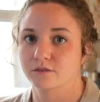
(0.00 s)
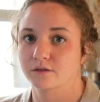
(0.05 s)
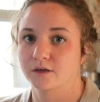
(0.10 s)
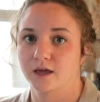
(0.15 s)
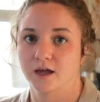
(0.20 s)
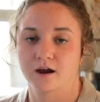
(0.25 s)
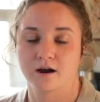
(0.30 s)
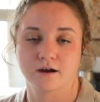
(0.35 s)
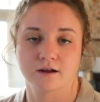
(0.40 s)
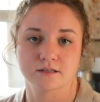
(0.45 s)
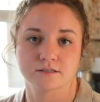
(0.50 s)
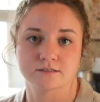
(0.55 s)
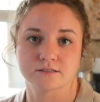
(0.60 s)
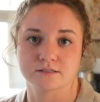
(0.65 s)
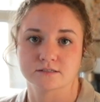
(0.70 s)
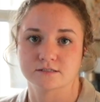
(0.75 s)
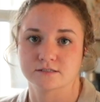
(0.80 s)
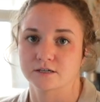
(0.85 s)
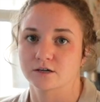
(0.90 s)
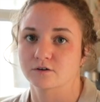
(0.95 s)
carrots
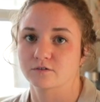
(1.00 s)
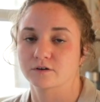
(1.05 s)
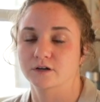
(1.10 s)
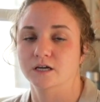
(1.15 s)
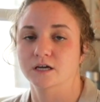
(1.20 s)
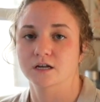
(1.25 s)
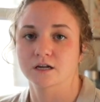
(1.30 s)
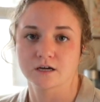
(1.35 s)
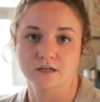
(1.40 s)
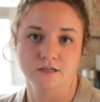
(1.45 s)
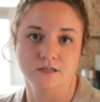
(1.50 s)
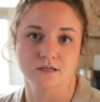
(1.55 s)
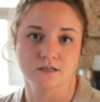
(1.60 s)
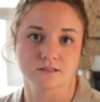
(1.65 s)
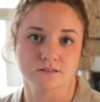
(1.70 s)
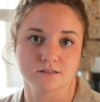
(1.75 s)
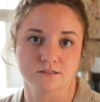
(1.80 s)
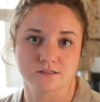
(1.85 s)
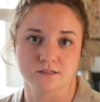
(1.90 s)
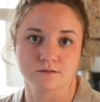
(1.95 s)
and celery and
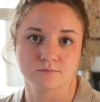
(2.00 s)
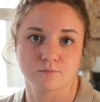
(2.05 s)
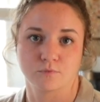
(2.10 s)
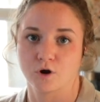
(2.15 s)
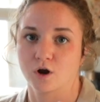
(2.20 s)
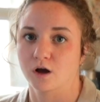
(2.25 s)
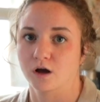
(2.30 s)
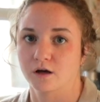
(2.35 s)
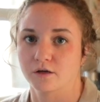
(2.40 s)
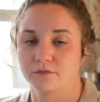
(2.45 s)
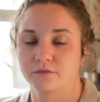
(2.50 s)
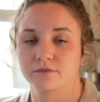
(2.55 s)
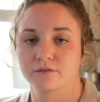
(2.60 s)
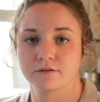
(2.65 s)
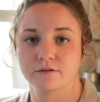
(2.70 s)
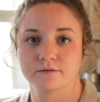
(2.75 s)
onions and broth